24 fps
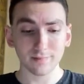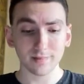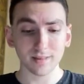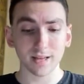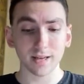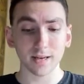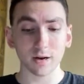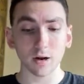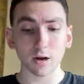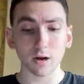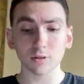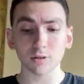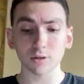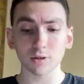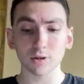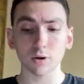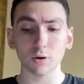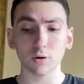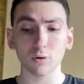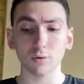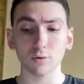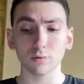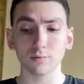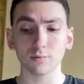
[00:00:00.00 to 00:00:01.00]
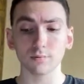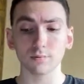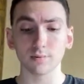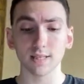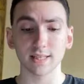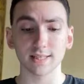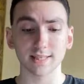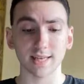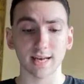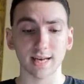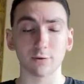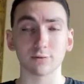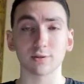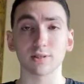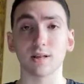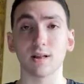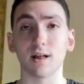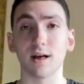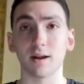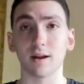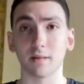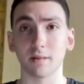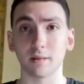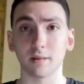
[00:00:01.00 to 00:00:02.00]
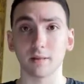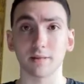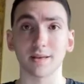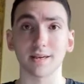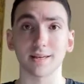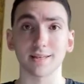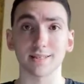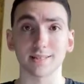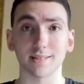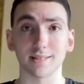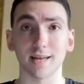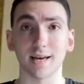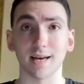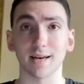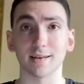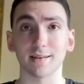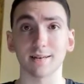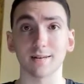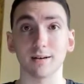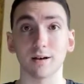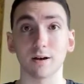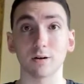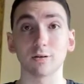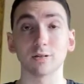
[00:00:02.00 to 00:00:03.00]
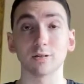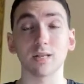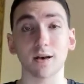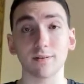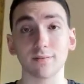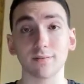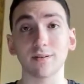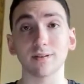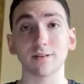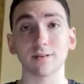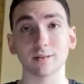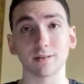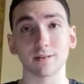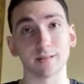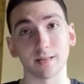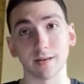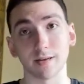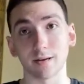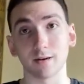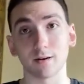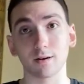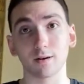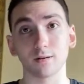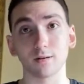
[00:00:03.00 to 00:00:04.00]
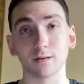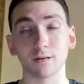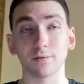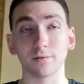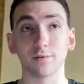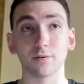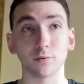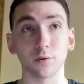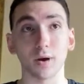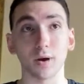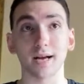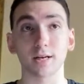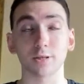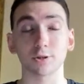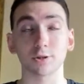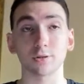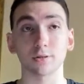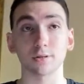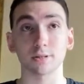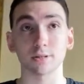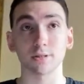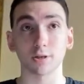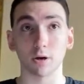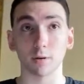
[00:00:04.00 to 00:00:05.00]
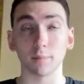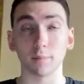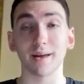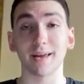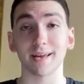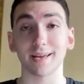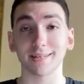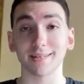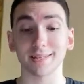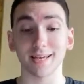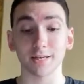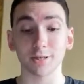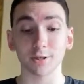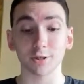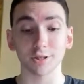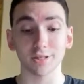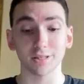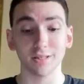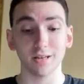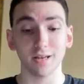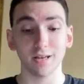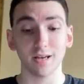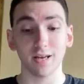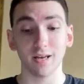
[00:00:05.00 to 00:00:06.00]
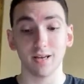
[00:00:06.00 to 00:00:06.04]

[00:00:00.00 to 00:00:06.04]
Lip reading: it also discounts a lot of the things that are definitely there if you actually start paying attention.